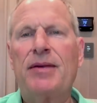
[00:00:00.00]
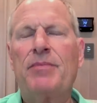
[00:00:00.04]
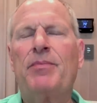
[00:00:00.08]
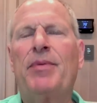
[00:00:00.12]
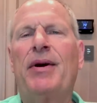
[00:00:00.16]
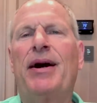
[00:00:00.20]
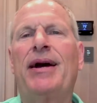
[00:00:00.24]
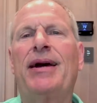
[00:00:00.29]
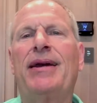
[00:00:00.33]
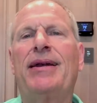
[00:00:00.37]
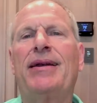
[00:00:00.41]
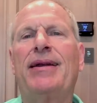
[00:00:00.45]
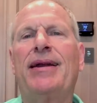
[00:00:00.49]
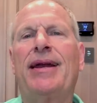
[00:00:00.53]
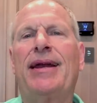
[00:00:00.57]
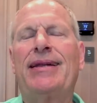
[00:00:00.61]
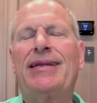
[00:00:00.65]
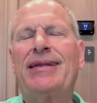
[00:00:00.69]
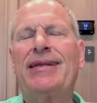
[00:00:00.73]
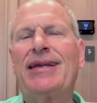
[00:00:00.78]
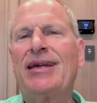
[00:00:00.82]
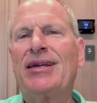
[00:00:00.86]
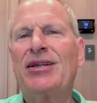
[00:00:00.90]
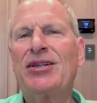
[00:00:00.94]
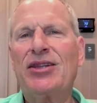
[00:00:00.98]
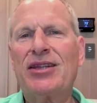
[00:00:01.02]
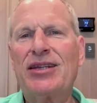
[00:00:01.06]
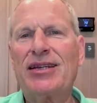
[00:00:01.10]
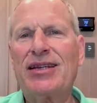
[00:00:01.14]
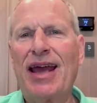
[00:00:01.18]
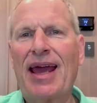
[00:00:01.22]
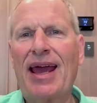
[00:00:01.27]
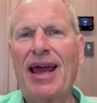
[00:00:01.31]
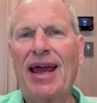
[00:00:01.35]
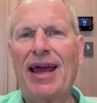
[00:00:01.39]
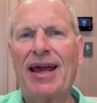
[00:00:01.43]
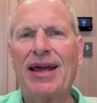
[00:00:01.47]
But at the end of the
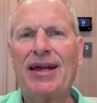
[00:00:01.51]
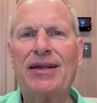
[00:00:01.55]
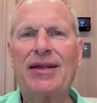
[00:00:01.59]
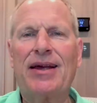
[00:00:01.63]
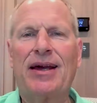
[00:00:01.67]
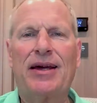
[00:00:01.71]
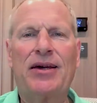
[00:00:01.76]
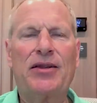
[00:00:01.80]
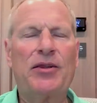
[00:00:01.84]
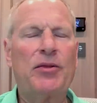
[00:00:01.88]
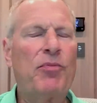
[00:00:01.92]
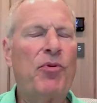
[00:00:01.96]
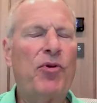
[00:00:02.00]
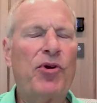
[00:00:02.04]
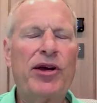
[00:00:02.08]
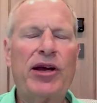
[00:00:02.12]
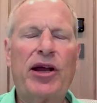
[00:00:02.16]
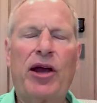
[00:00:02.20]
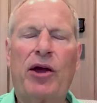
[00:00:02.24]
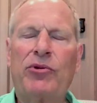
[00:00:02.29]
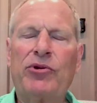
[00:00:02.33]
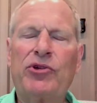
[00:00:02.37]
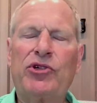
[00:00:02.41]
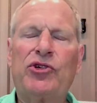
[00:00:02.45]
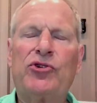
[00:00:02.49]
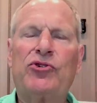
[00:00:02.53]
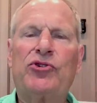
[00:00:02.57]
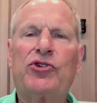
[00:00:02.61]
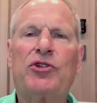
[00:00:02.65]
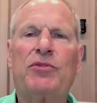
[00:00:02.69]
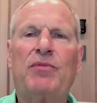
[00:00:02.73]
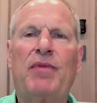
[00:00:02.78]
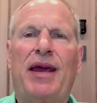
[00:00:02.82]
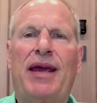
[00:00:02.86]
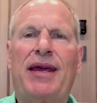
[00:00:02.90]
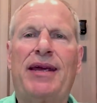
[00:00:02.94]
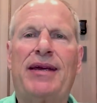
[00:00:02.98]
day, uh, the point I always used
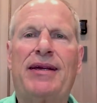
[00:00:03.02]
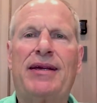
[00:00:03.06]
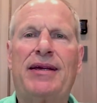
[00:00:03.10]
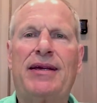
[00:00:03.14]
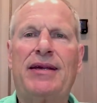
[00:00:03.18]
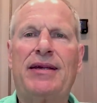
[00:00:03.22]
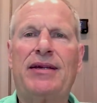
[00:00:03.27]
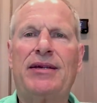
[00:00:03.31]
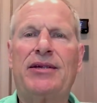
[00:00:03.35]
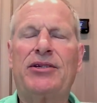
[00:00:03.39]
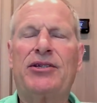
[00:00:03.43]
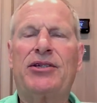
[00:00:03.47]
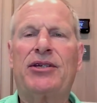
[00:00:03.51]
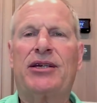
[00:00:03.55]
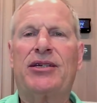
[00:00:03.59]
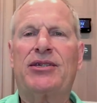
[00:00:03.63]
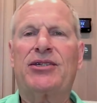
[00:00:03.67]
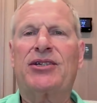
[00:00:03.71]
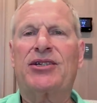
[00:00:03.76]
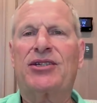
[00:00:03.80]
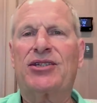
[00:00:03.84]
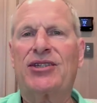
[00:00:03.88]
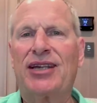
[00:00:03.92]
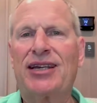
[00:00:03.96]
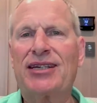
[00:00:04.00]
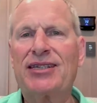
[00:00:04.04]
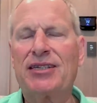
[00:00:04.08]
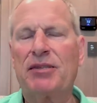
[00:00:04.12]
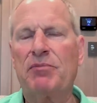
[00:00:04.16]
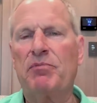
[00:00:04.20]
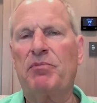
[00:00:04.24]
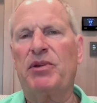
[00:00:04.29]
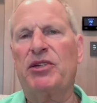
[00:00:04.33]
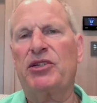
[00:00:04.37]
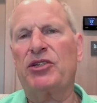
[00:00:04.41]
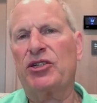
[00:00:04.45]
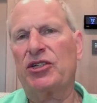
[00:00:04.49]
to make is uh, success
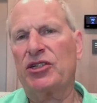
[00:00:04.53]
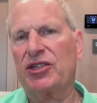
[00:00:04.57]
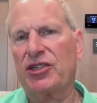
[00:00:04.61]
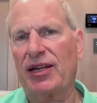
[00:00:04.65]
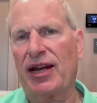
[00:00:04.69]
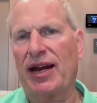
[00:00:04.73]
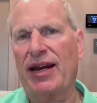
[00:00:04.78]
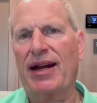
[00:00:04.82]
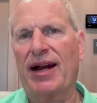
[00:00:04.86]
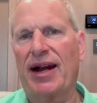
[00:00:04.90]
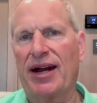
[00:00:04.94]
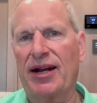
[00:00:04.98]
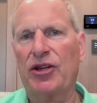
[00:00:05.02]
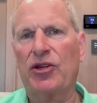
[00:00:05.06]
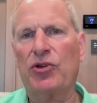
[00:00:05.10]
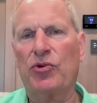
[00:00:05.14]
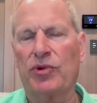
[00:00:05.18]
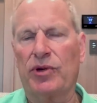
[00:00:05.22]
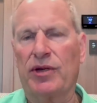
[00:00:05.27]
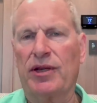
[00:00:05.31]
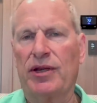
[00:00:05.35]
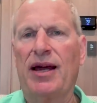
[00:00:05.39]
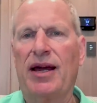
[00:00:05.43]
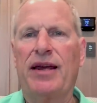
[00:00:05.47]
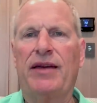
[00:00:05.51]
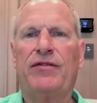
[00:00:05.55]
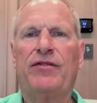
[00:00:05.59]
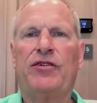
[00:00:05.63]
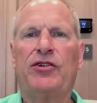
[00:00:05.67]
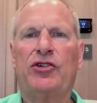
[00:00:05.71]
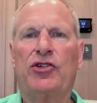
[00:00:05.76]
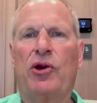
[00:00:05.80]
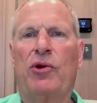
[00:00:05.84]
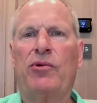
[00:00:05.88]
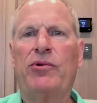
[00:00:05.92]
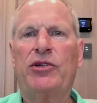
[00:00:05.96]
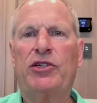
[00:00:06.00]
in business, and I'd argue in life,
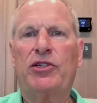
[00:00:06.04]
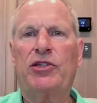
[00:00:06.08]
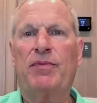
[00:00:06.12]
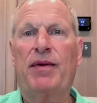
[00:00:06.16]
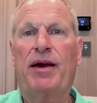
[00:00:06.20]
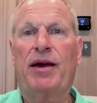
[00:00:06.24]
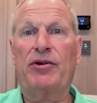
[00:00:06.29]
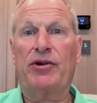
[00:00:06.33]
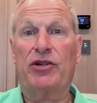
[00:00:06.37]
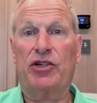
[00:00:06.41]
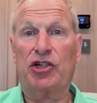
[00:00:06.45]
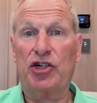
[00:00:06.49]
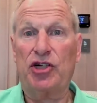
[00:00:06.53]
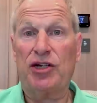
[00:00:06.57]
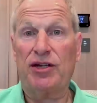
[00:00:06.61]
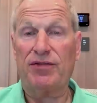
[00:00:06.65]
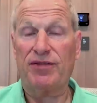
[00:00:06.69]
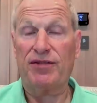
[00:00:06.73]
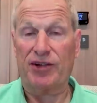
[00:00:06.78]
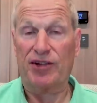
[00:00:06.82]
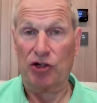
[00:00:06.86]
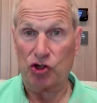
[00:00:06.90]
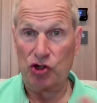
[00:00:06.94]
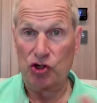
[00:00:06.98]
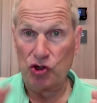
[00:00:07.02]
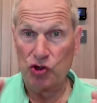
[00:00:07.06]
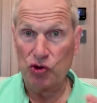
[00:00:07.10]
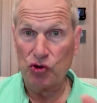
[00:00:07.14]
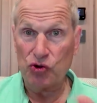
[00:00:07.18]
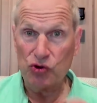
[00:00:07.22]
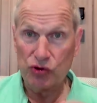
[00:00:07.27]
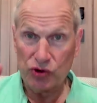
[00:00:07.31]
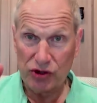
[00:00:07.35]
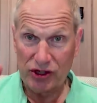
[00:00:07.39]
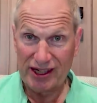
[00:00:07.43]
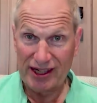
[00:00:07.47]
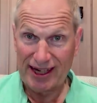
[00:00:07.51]
is always about achieving
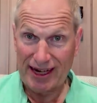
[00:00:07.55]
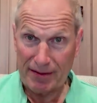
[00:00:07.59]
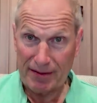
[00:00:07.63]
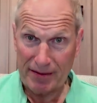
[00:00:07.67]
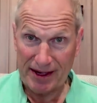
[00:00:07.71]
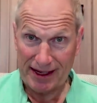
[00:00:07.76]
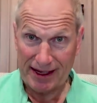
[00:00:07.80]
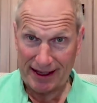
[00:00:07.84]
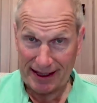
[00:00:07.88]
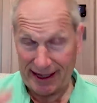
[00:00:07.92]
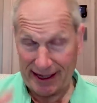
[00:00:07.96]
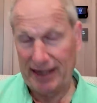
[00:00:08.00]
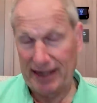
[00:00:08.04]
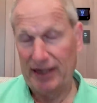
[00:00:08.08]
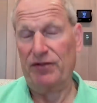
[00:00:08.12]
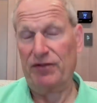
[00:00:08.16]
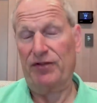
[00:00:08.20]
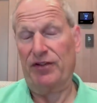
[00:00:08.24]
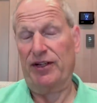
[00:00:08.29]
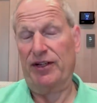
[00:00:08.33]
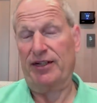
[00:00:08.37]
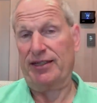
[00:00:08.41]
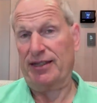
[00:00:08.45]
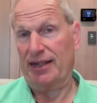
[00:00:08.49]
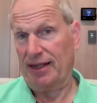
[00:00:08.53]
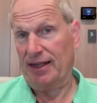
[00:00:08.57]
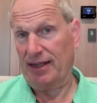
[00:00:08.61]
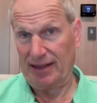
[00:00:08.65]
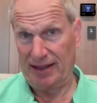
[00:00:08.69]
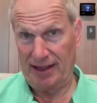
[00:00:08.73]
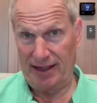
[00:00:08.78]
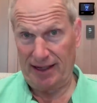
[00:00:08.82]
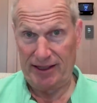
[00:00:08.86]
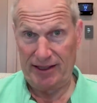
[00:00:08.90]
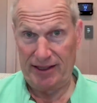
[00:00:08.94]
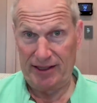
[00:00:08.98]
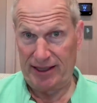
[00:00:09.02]
two seemingly conflicting
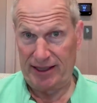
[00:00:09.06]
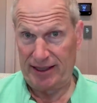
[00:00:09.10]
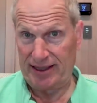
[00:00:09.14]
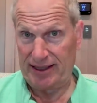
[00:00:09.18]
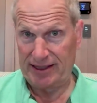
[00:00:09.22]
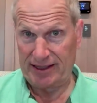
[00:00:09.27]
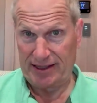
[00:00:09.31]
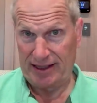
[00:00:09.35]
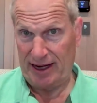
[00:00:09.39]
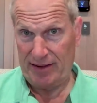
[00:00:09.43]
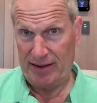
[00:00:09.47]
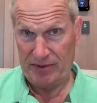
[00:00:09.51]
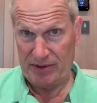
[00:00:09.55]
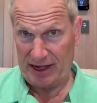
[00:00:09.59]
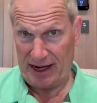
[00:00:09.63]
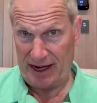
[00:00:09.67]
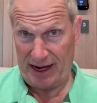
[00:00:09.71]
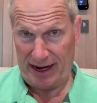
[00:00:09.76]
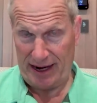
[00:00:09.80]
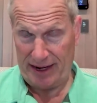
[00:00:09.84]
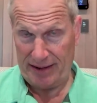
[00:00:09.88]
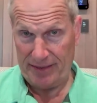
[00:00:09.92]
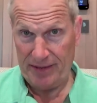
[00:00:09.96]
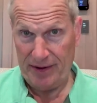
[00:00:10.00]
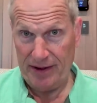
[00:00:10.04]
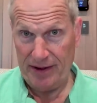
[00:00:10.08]
things at the same time.